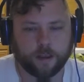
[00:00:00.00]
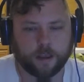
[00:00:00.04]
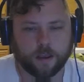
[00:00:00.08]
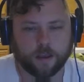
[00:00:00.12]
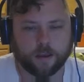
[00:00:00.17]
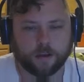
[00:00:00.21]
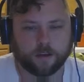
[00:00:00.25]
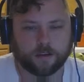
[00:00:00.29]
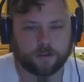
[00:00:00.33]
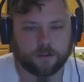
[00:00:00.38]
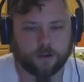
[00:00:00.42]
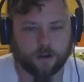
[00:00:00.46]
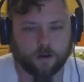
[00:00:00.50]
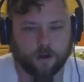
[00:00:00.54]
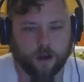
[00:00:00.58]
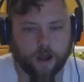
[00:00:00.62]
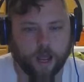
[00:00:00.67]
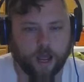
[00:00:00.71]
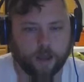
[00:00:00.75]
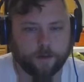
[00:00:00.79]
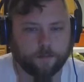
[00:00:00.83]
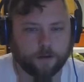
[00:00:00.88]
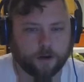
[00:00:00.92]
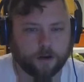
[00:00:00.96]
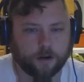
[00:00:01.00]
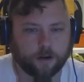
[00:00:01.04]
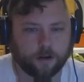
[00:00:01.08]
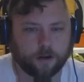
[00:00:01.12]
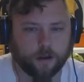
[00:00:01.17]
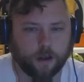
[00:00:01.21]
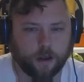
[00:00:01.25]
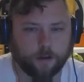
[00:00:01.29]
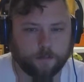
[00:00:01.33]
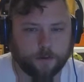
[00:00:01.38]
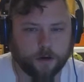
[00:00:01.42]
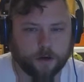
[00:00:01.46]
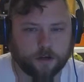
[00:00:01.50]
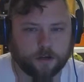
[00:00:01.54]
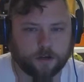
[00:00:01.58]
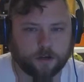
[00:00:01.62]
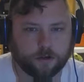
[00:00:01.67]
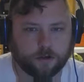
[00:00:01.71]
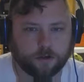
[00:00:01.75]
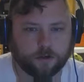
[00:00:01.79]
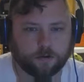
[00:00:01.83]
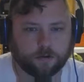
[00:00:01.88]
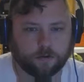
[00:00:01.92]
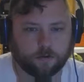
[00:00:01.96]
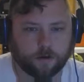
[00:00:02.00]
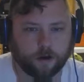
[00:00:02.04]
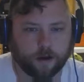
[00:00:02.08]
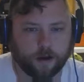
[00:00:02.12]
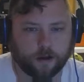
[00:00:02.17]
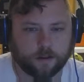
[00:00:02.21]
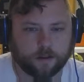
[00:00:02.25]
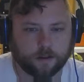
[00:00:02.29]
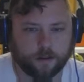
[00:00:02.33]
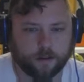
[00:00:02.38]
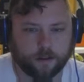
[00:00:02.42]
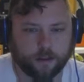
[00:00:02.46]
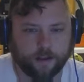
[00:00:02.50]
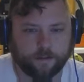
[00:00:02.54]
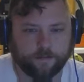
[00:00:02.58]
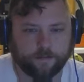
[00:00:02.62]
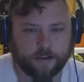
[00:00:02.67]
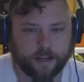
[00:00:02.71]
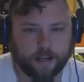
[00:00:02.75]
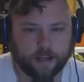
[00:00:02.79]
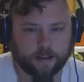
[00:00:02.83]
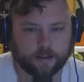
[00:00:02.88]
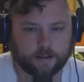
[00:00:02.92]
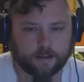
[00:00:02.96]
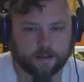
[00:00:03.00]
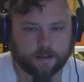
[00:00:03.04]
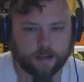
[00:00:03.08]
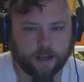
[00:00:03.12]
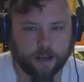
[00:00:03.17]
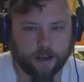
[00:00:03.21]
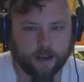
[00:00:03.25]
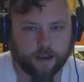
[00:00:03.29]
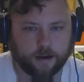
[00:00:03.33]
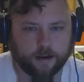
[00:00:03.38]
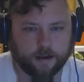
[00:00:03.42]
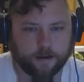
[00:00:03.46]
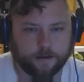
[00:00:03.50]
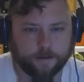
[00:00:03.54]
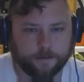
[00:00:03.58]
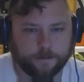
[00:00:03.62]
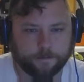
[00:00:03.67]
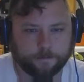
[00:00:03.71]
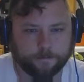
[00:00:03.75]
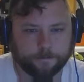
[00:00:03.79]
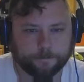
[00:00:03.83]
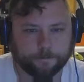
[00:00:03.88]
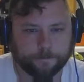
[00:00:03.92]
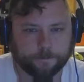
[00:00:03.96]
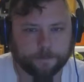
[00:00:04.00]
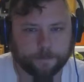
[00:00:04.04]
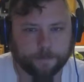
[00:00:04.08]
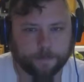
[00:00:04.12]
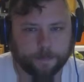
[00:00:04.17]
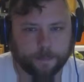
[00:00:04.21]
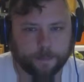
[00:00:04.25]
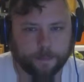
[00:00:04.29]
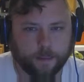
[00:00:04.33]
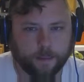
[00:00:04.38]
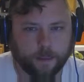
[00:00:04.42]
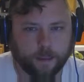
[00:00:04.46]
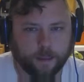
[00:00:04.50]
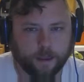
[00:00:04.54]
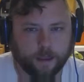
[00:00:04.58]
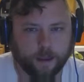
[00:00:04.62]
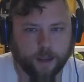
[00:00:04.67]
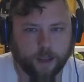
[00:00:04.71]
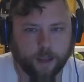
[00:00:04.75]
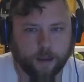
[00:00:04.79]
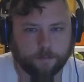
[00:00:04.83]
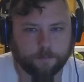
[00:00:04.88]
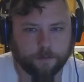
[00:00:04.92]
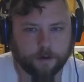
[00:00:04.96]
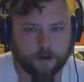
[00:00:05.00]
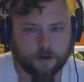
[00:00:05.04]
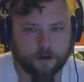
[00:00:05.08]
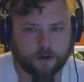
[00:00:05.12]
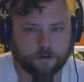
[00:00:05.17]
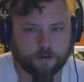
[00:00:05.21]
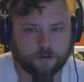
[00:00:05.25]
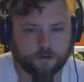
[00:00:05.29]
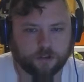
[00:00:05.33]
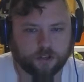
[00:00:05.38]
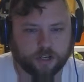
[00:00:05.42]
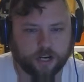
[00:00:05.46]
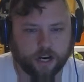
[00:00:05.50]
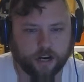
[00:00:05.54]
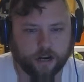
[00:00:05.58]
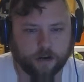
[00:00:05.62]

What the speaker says: So I'm gonna do on the left-hand side, I'm gonna do Jane